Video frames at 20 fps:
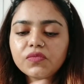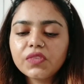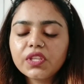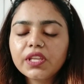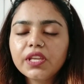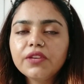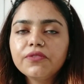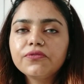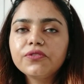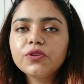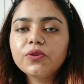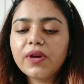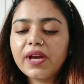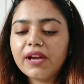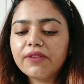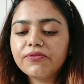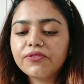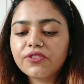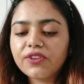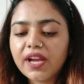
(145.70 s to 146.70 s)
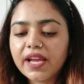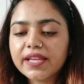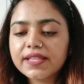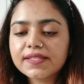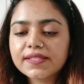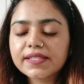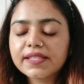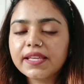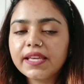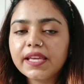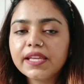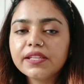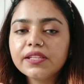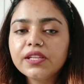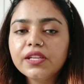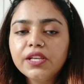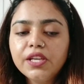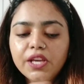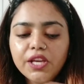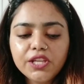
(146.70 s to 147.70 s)
If you have dry skin,
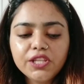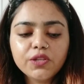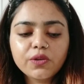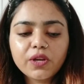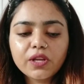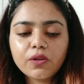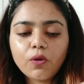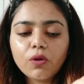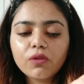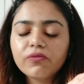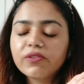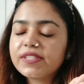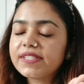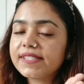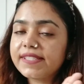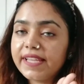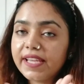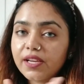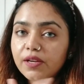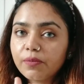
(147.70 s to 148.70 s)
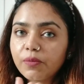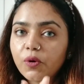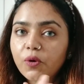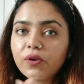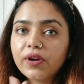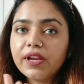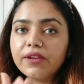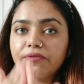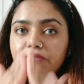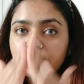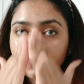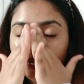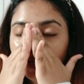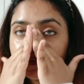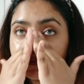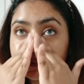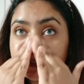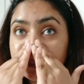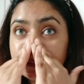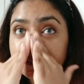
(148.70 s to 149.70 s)
you can always take more. If you
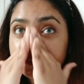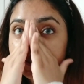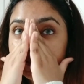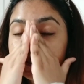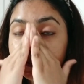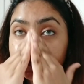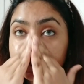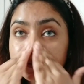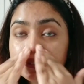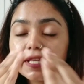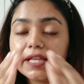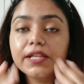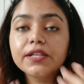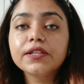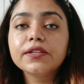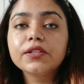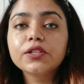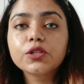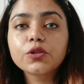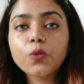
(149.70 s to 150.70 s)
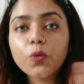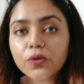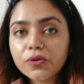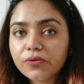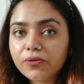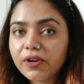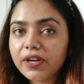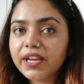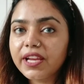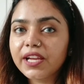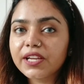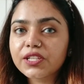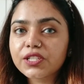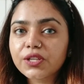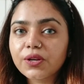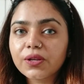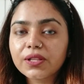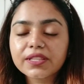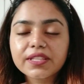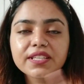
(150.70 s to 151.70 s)
have sensitive skin, don't worry at
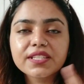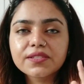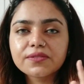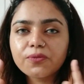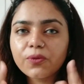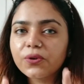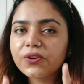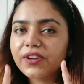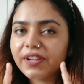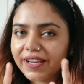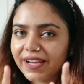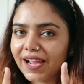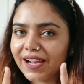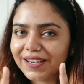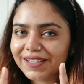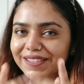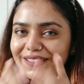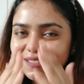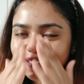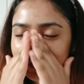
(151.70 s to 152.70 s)
all, this won't react.